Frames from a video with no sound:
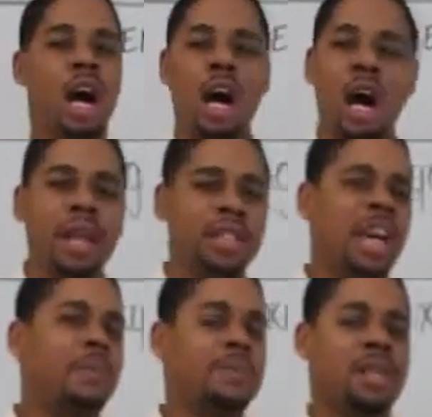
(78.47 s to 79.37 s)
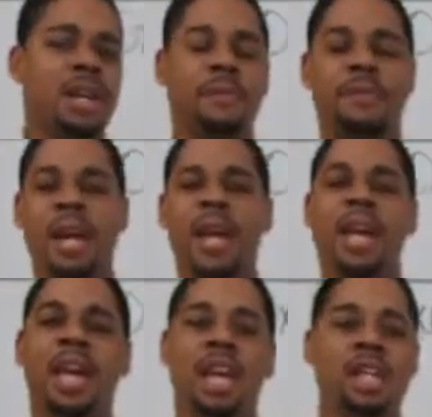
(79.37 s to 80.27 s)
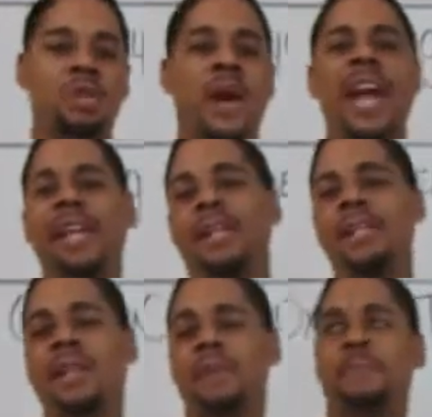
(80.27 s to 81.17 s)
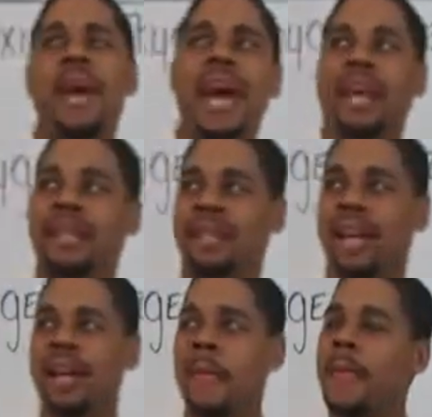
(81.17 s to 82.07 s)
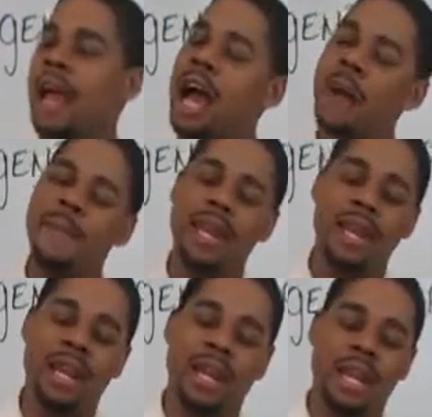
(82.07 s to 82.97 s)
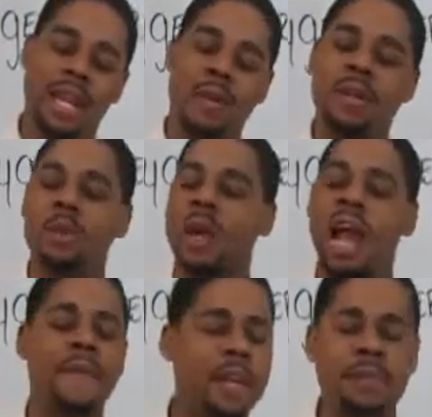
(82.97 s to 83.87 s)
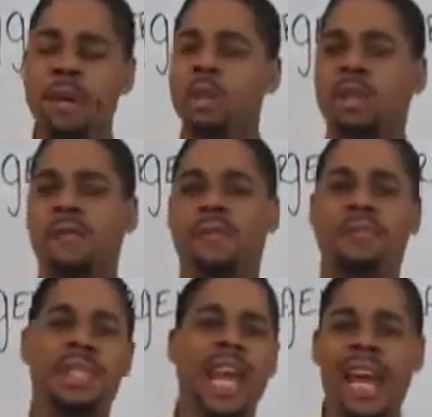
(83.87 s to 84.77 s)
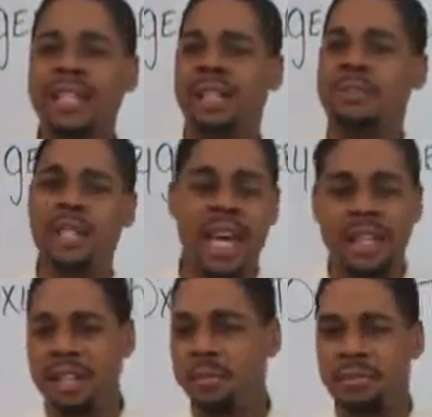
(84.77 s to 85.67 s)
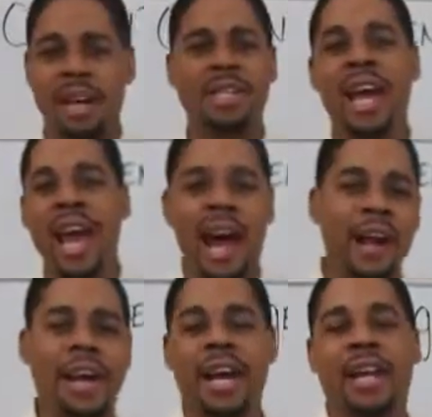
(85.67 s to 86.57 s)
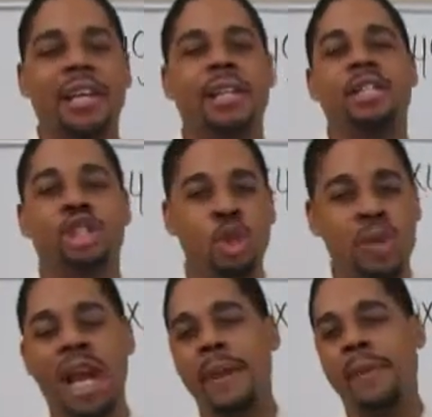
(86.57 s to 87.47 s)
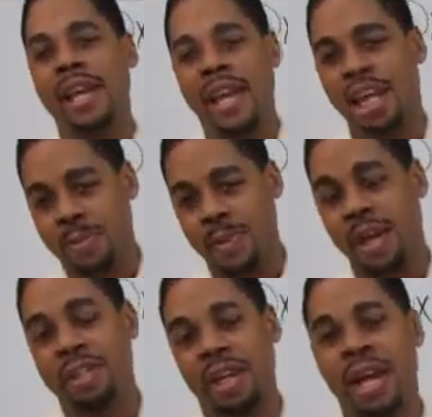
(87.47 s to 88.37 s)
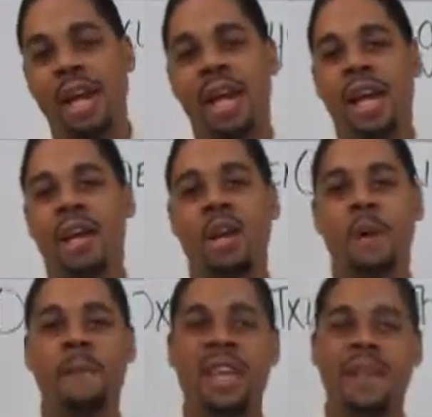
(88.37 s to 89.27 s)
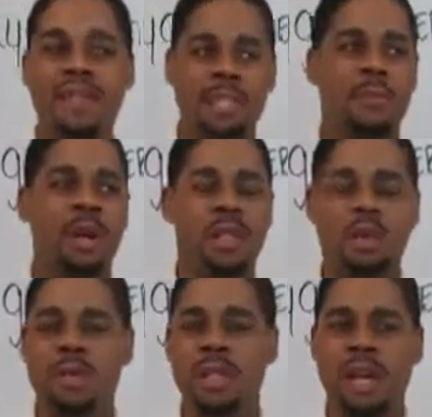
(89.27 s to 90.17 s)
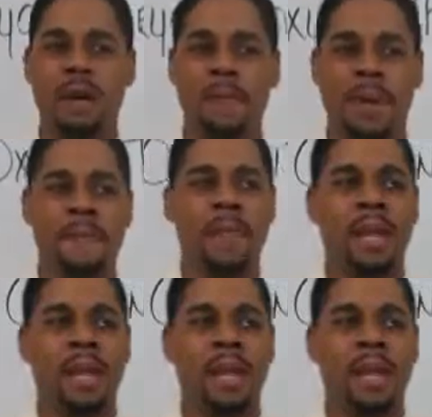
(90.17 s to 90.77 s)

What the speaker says: all that type of stuff, right? He contracted, took him back, okay? I mean, he went through every emotion from sad to upset to depressed. How could I get this? You name it, he experienced it. You know, even someone else, he would tell me,